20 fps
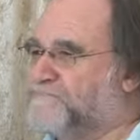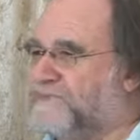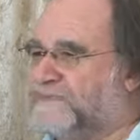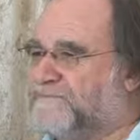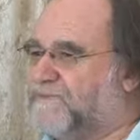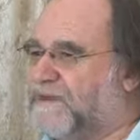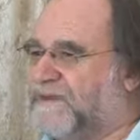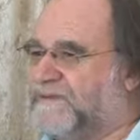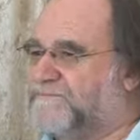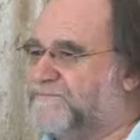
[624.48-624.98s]

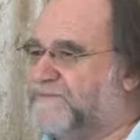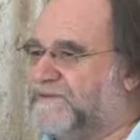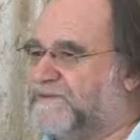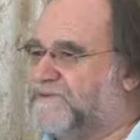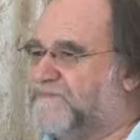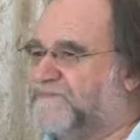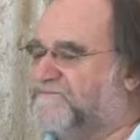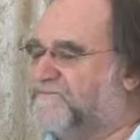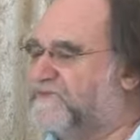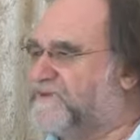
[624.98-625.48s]
They might
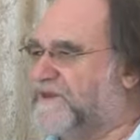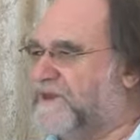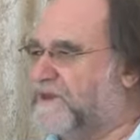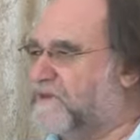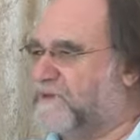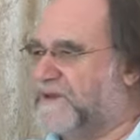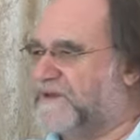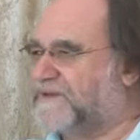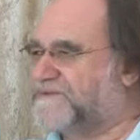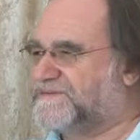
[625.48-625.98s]
be
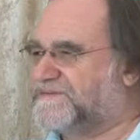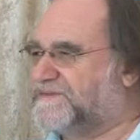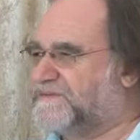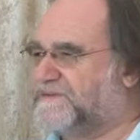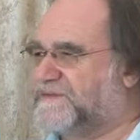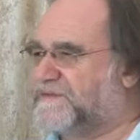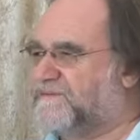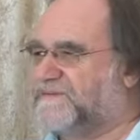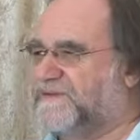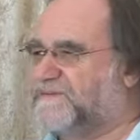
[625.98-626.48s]
video
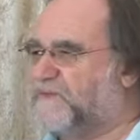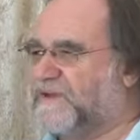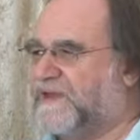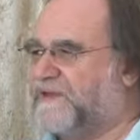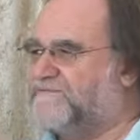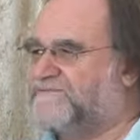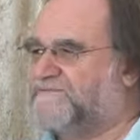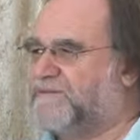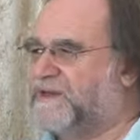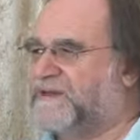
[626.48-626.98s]
editing. I mean, we
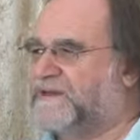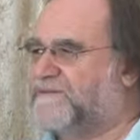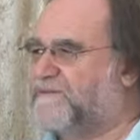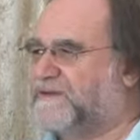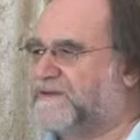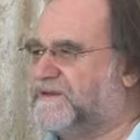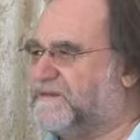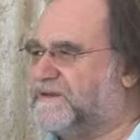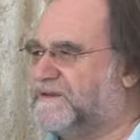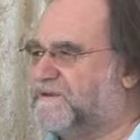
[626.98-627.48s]
have many,
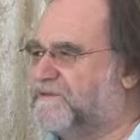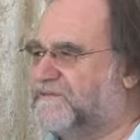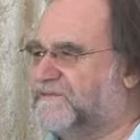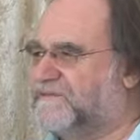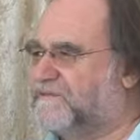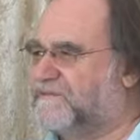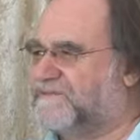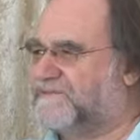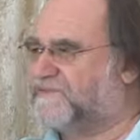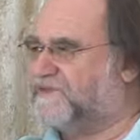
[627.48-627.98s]
many
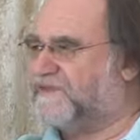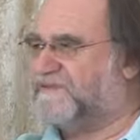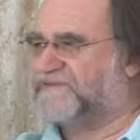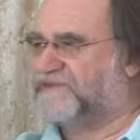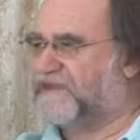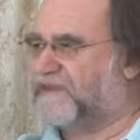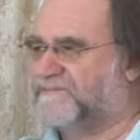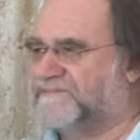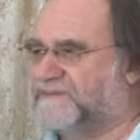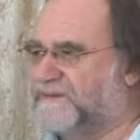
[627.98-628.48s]

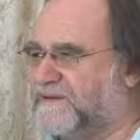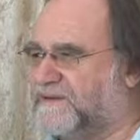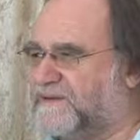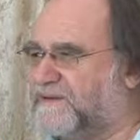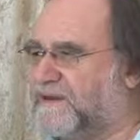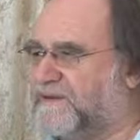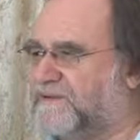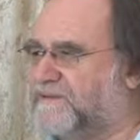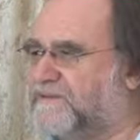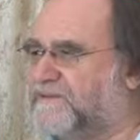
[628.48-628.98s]
things happening
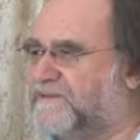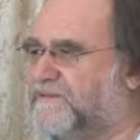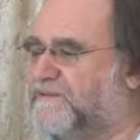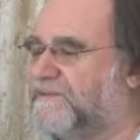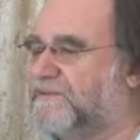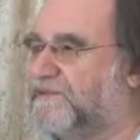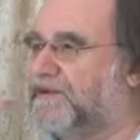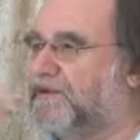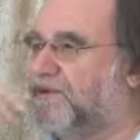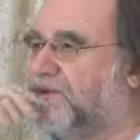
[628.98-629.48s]
now.
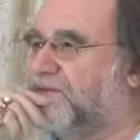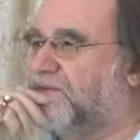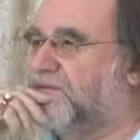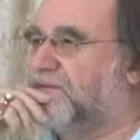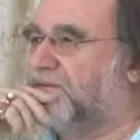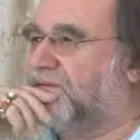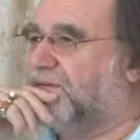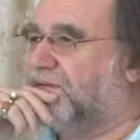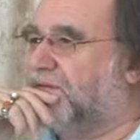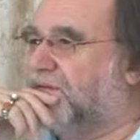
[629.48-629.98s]

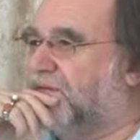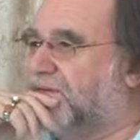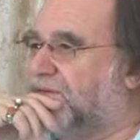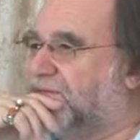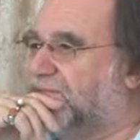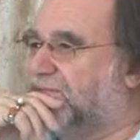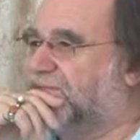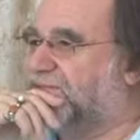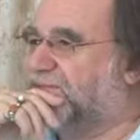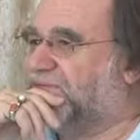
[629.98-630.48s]

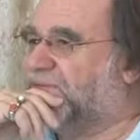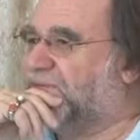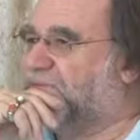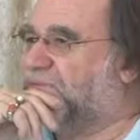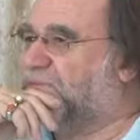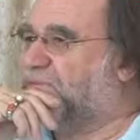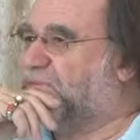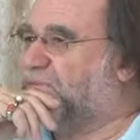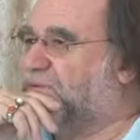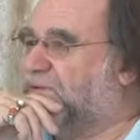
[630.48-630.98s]
And
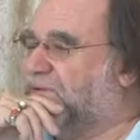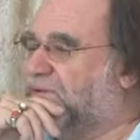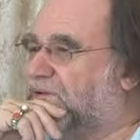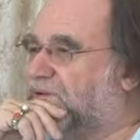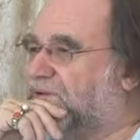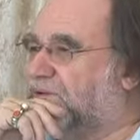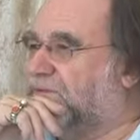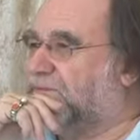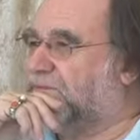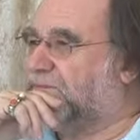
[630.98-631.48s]
so
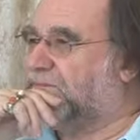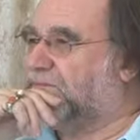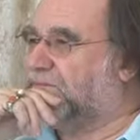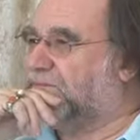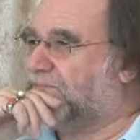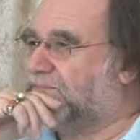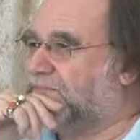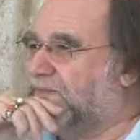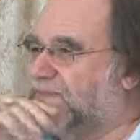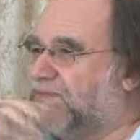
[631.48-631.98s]

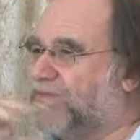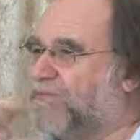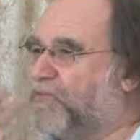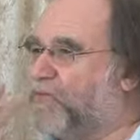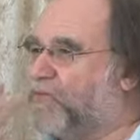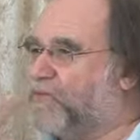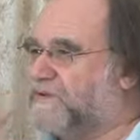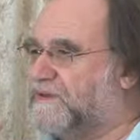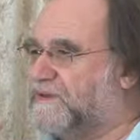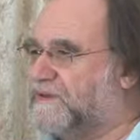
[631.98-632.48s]
in the
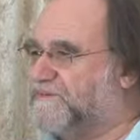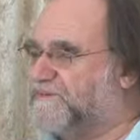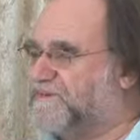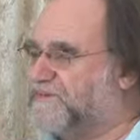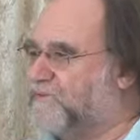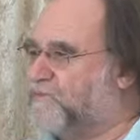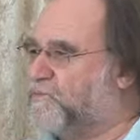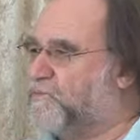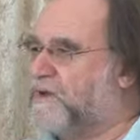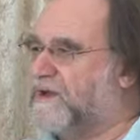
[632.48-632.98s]
morning
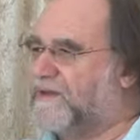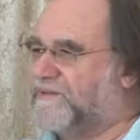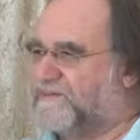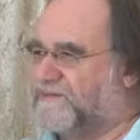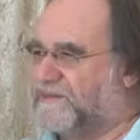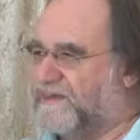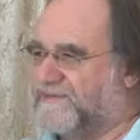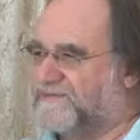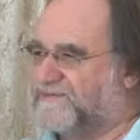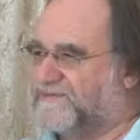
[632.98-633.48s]
until
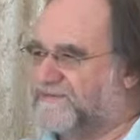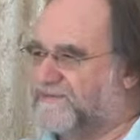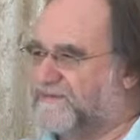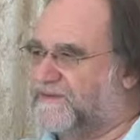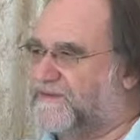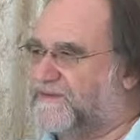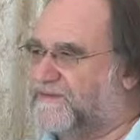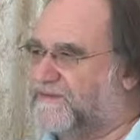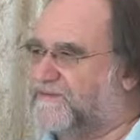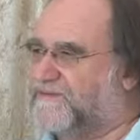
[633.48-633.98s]
one, that's
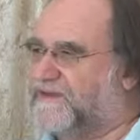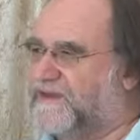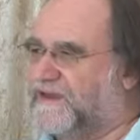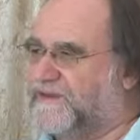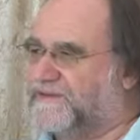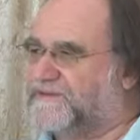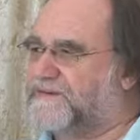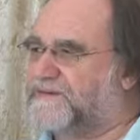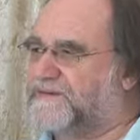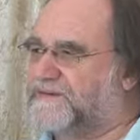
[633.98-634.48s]
the
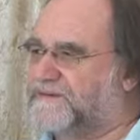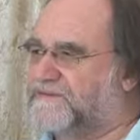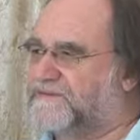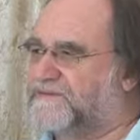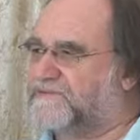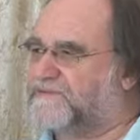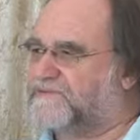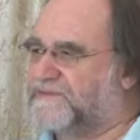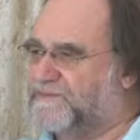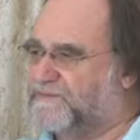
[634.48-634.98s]
idea,
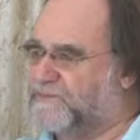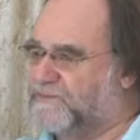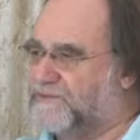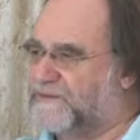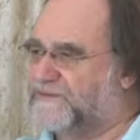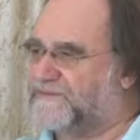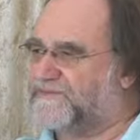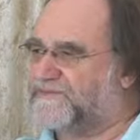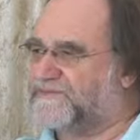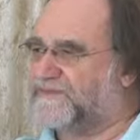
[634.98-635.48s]
that people
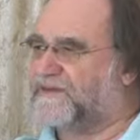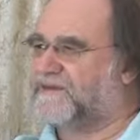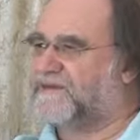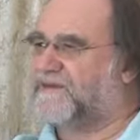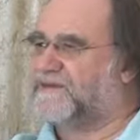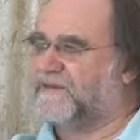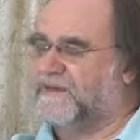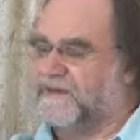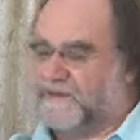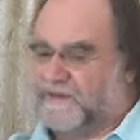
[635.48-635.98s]
can
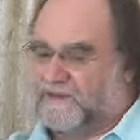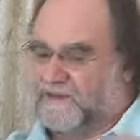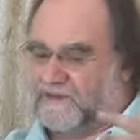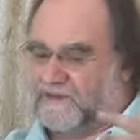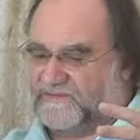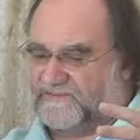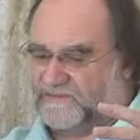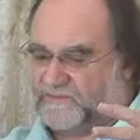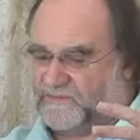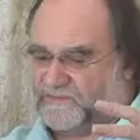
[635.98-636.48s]
stay
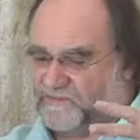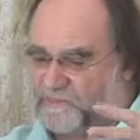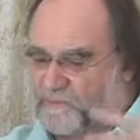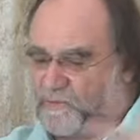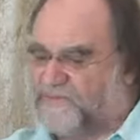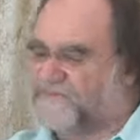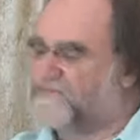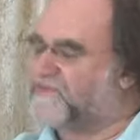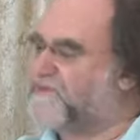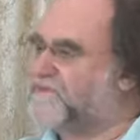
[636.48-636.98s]
sort of
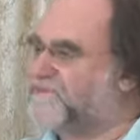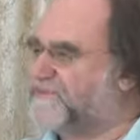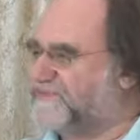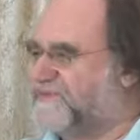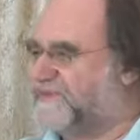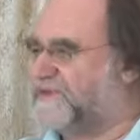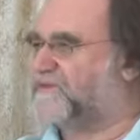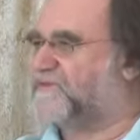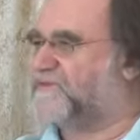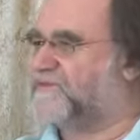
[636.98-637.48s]
with
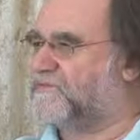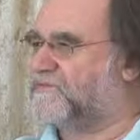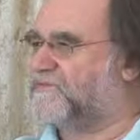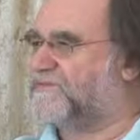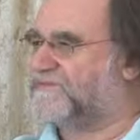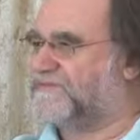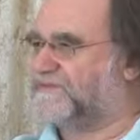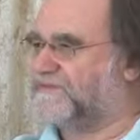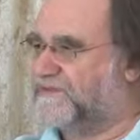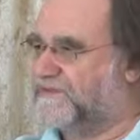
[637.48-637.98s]

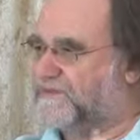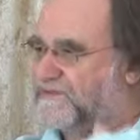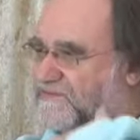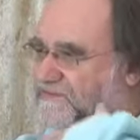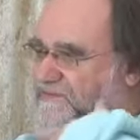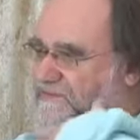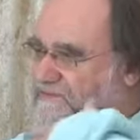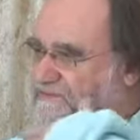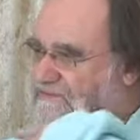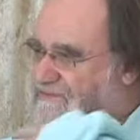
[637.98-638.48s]
themselves so that
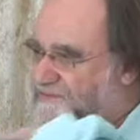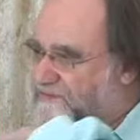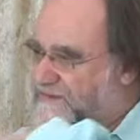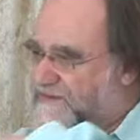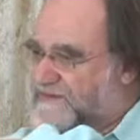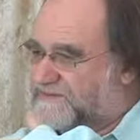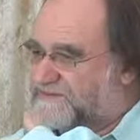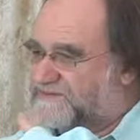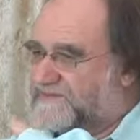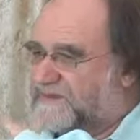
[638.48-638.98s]

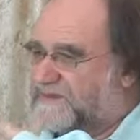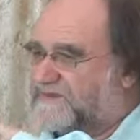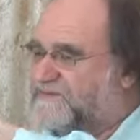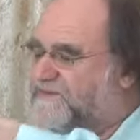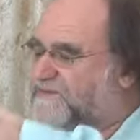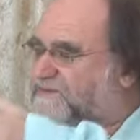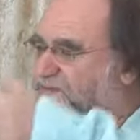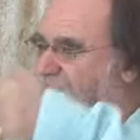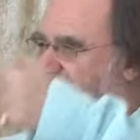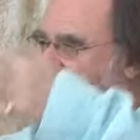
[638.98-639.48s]
they can take
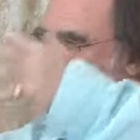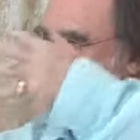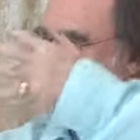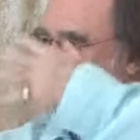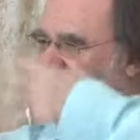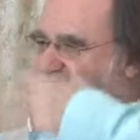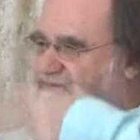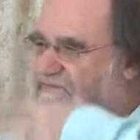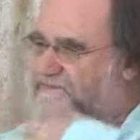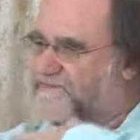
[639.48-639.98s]
this
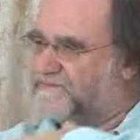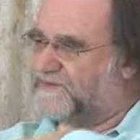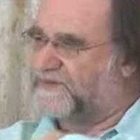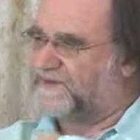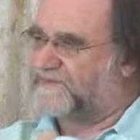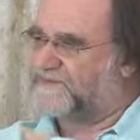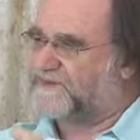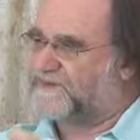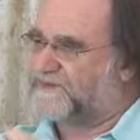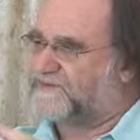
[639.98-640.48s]
energy from the
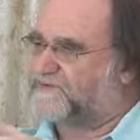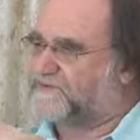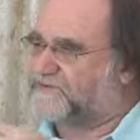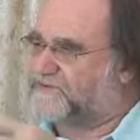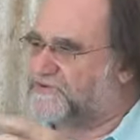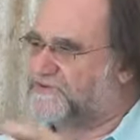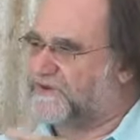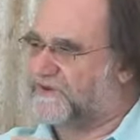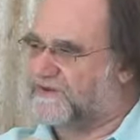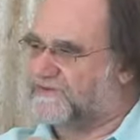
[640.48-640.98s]

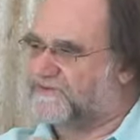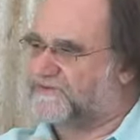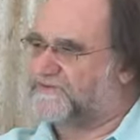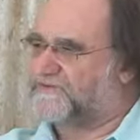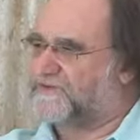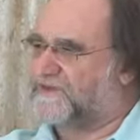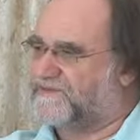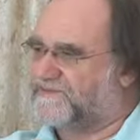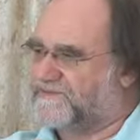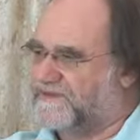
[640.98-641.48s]
meditation
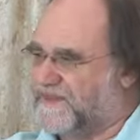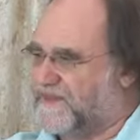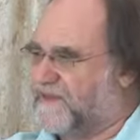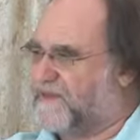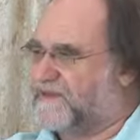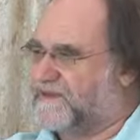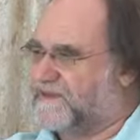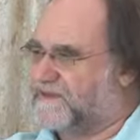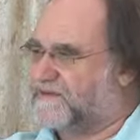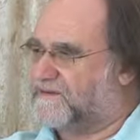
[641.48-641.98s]
into their
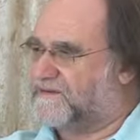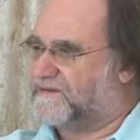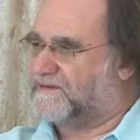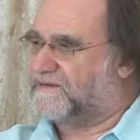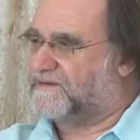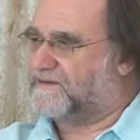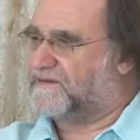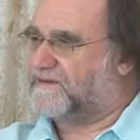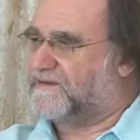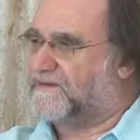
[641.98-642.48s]
day.
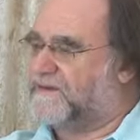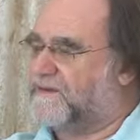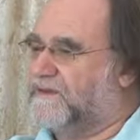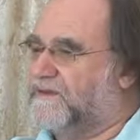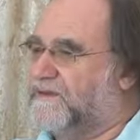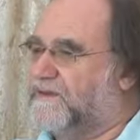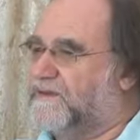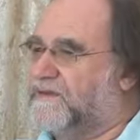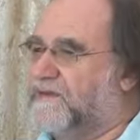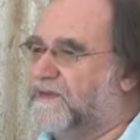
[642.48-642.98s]

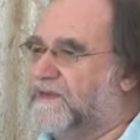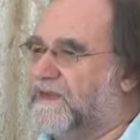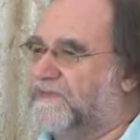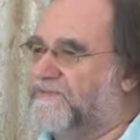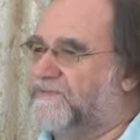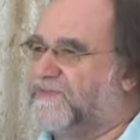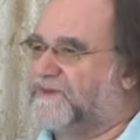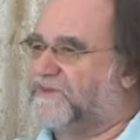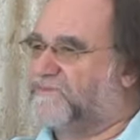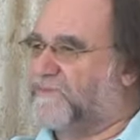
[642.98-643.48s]

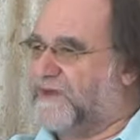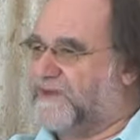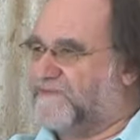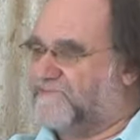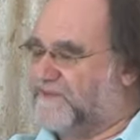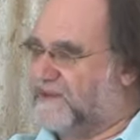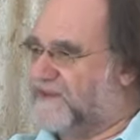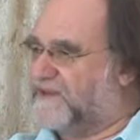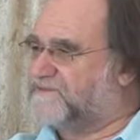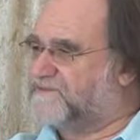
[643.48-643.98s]
And then we
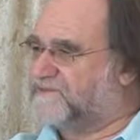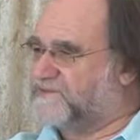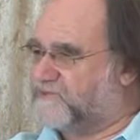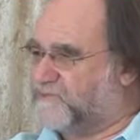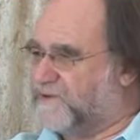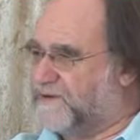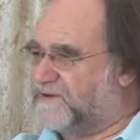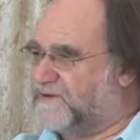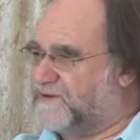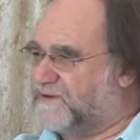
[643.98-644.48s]
have lunch
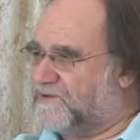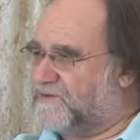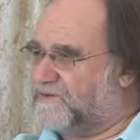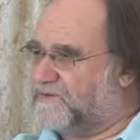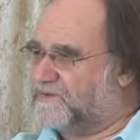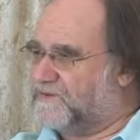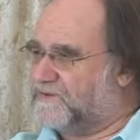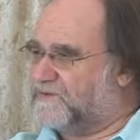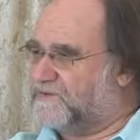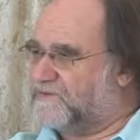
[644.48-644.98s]
at 1
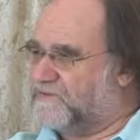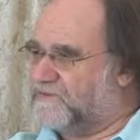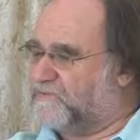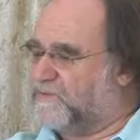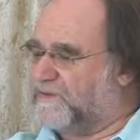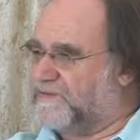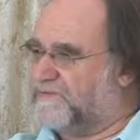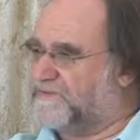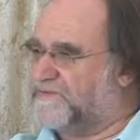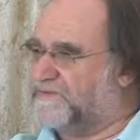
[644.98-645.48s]
o'clock, or
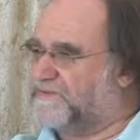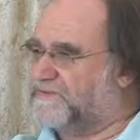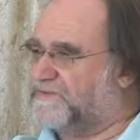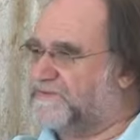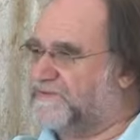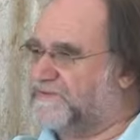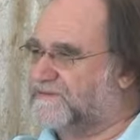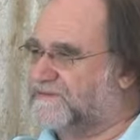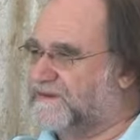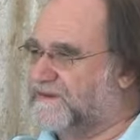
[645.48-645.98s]

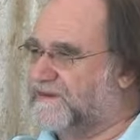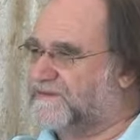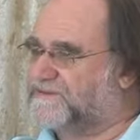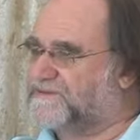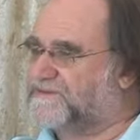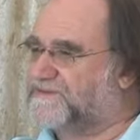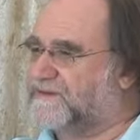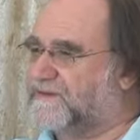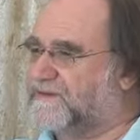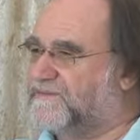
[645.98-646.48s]
1:30 is
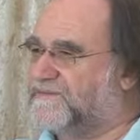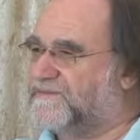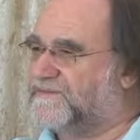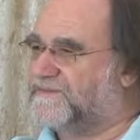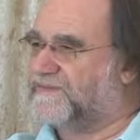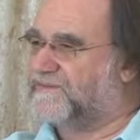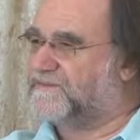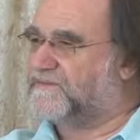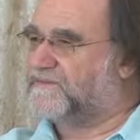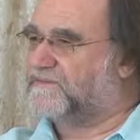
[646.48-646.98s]
lunchtime,
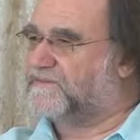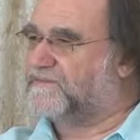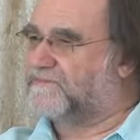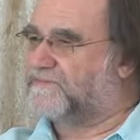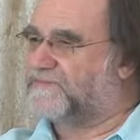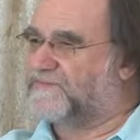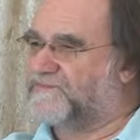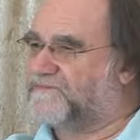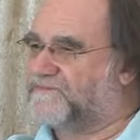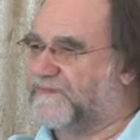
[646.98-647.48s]
till
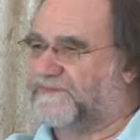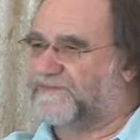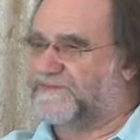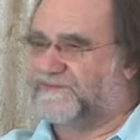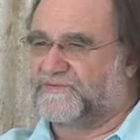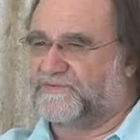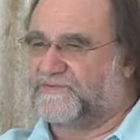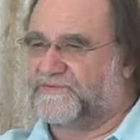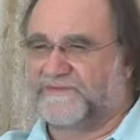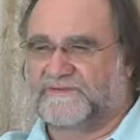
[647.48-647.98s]
about
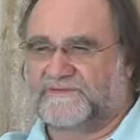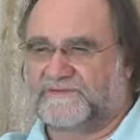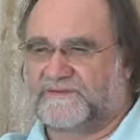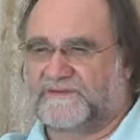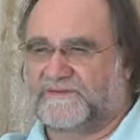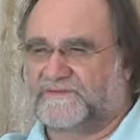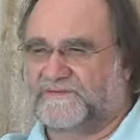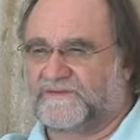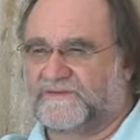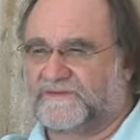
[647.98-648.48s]

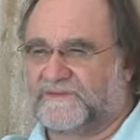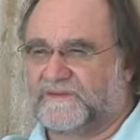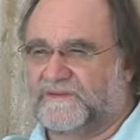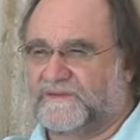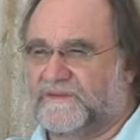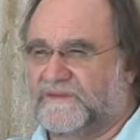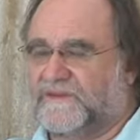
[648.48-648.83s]
2:30, I think.